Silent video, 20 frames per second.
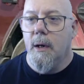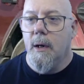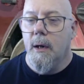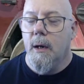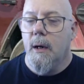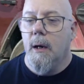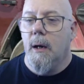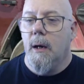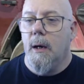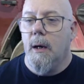
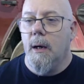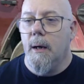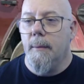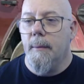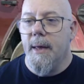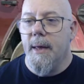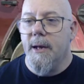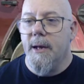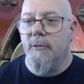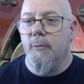
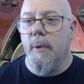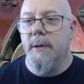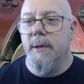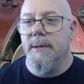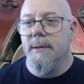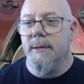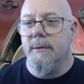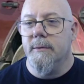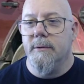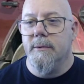That is
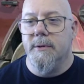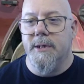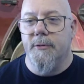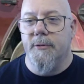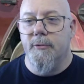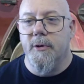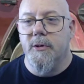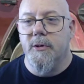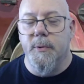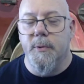one
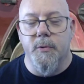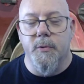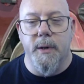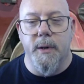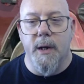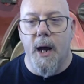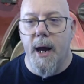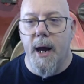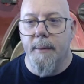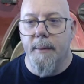difference between
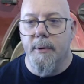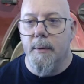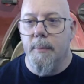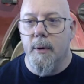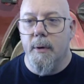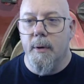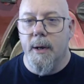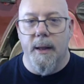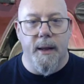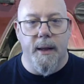hybrid
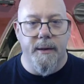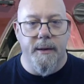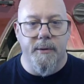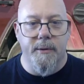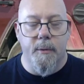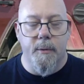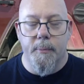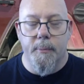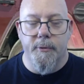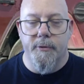mode at less than
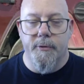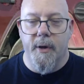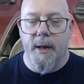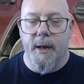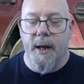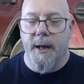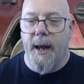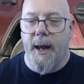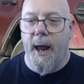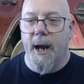1%
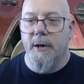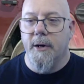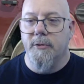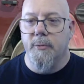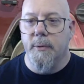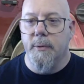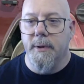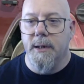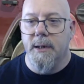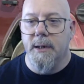and actual
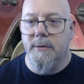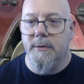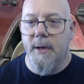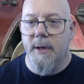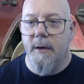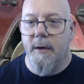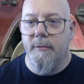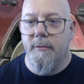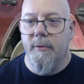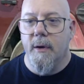
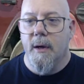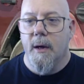esave.